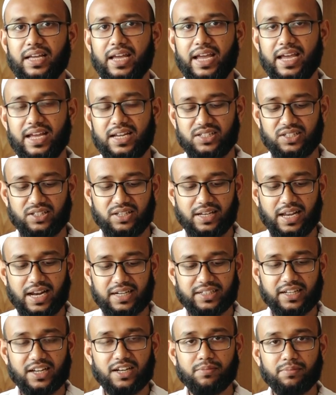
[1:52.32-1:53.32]
and
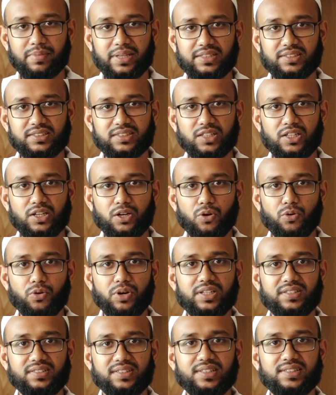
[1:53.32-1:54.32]
lateral means
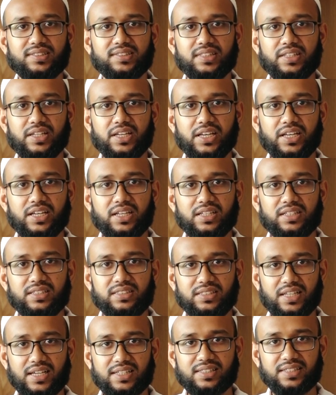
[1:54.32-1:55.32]
which is
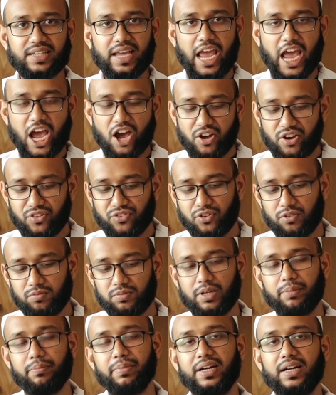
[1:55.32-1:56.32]
just away from
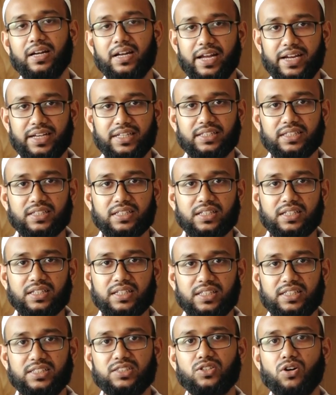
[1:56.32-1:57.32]
the midline
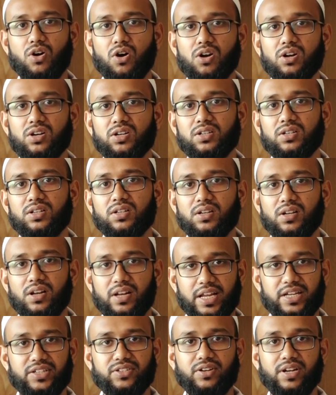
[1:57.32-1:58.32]
is called
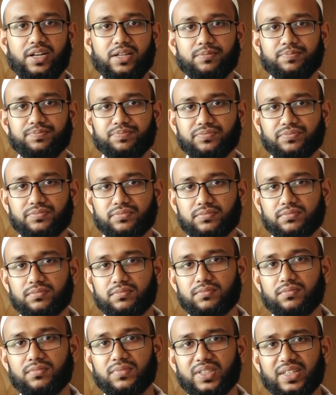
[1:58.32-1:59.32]
lateral.
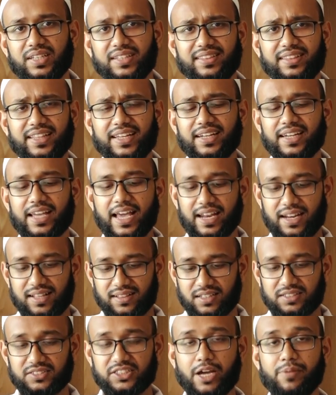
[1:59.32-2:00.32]
And then
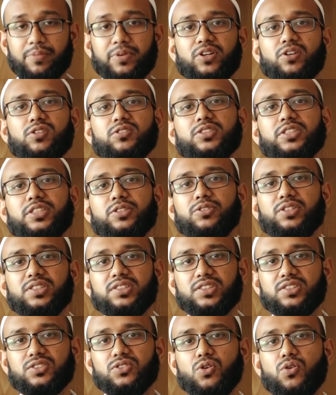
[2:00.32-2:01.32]
another terminology which
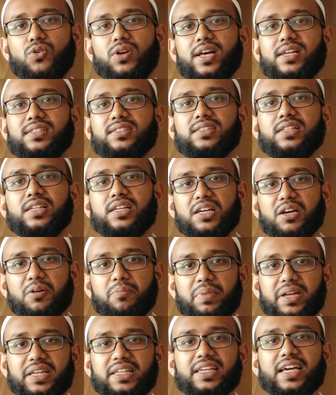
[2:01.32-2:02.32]
is known as
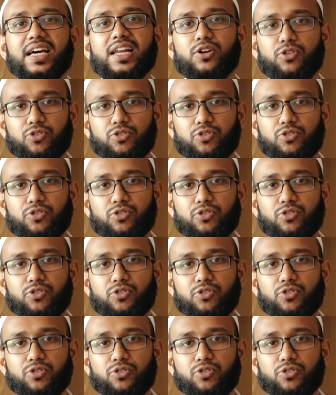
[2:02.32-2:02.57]
medial